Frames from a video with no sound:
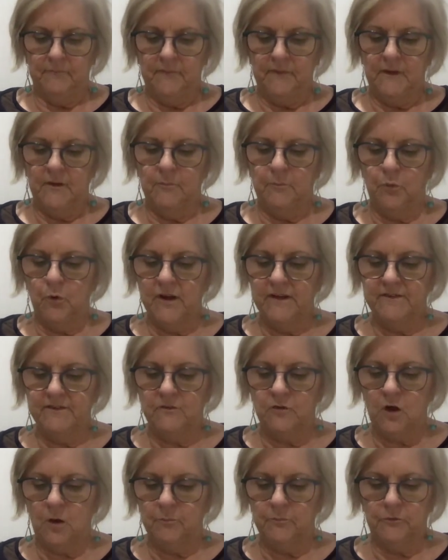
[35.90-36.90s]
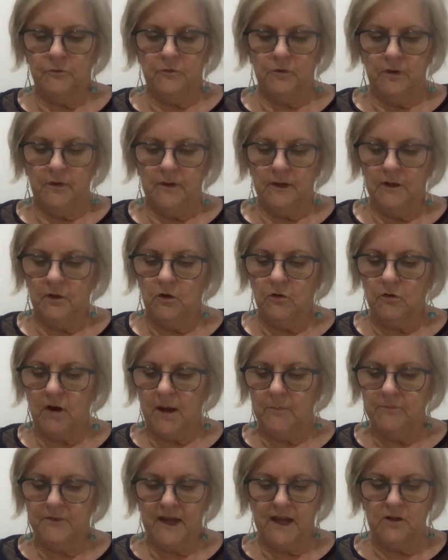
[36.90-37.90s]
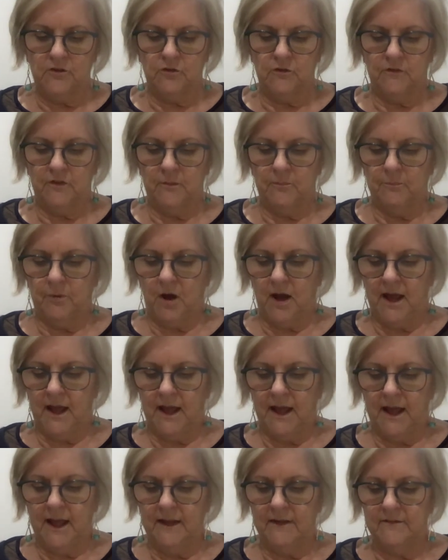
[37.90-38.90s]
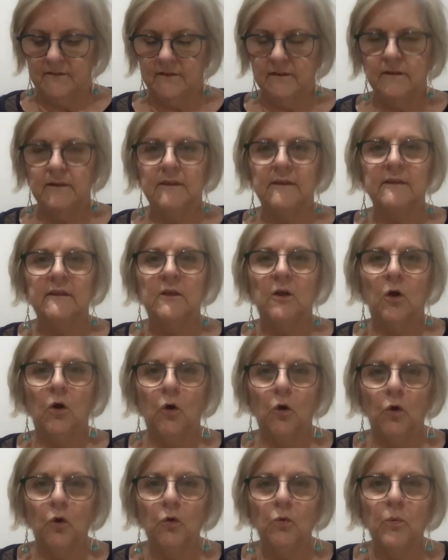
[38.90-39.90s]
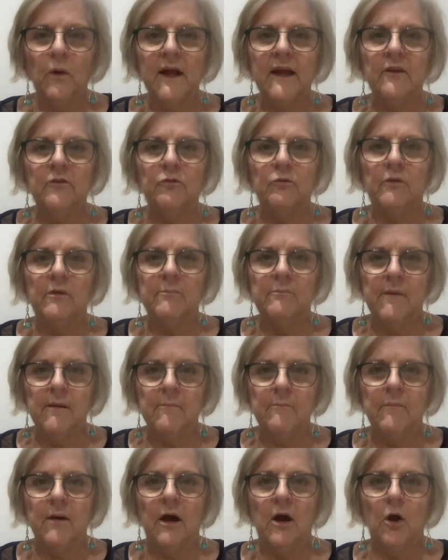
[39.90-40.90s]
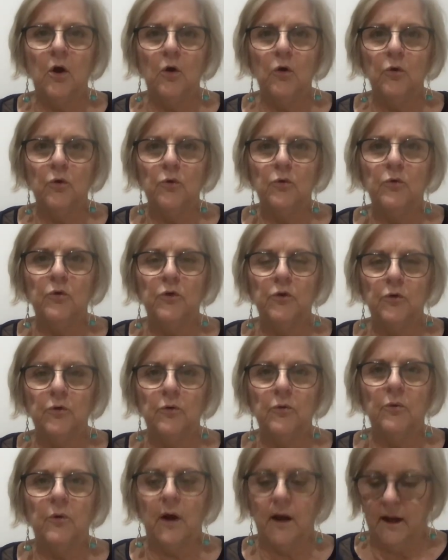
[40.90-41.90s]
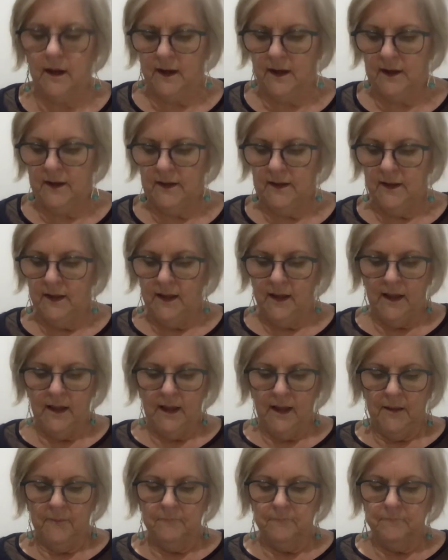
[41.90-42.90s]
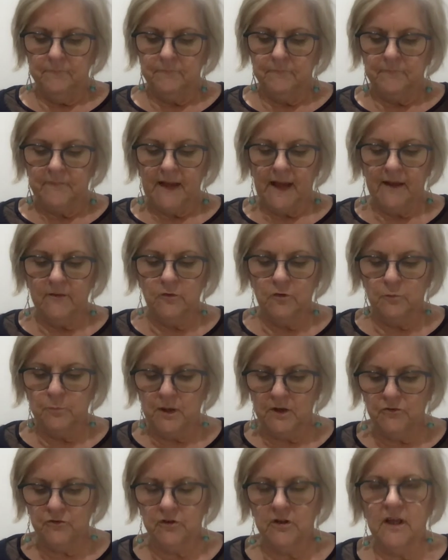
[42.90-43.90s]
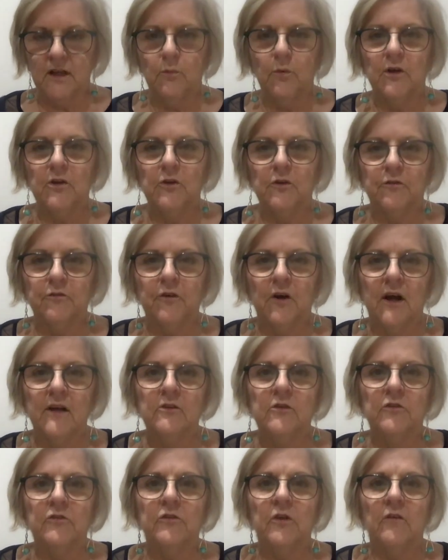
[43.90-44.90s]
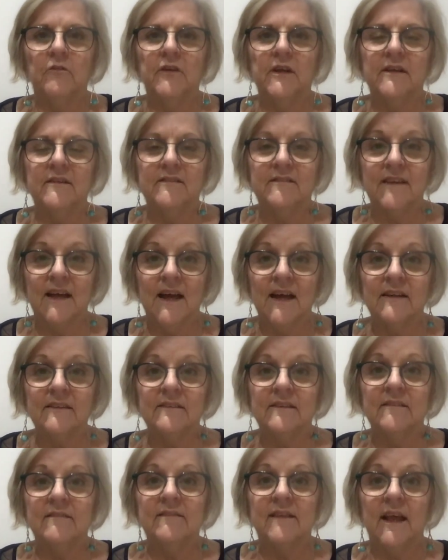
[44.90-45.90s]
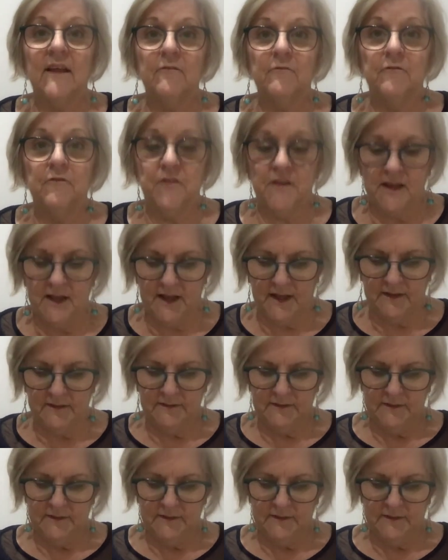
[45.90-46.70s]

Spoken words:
The boy stopped and grabbed each of them by a hand. Always remember who you are, especially when you find yourself in darkness and fear.